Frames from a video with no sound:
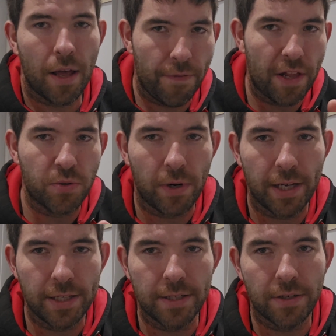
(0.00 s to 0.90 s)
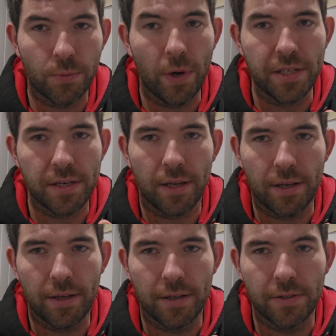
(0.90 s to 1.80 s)
And that's why I did it on
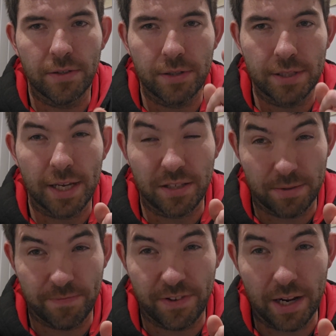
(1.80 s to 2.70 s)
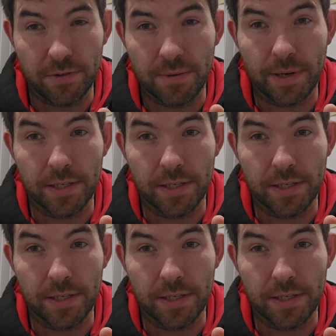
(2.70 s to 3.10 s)
Wednesday, to take something out of